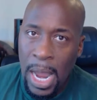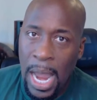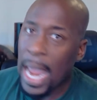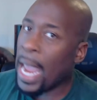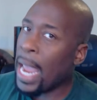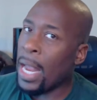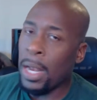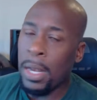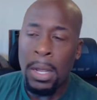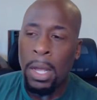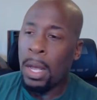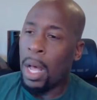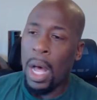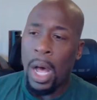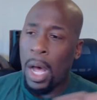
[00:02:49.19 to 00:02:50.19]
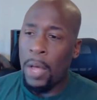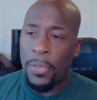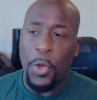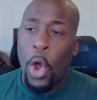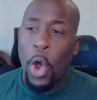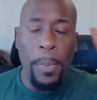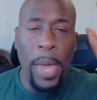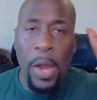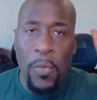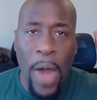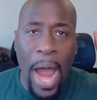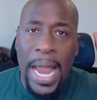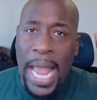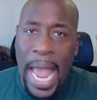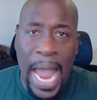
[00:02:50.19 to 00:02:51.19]
and throw up their
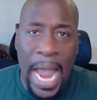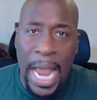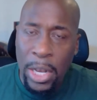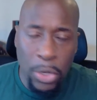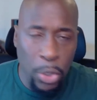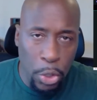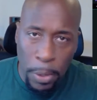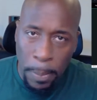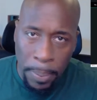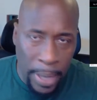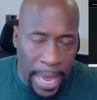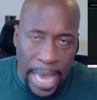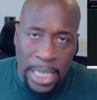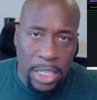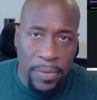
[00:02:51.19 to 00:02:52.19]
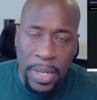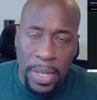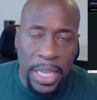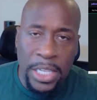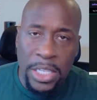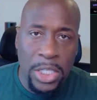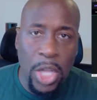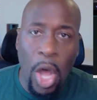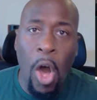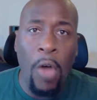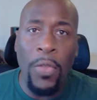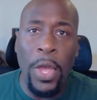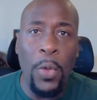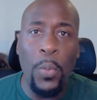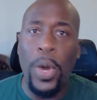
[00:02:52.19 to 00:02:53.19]
right hand, do the Pledge of Allegiance all
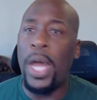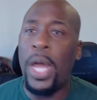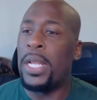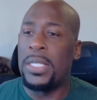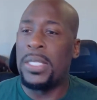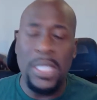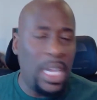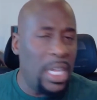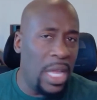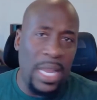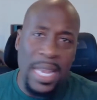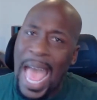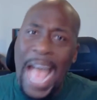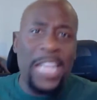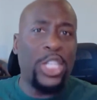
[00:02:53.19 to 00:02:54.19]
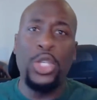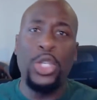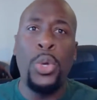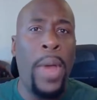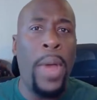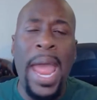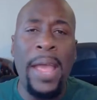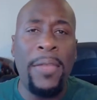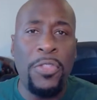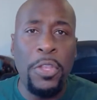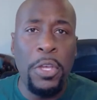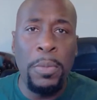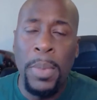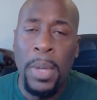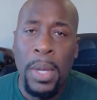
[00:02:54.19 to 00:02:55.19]
they want, and sing the national
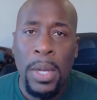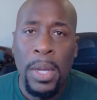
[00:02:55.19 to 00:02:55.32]
anthem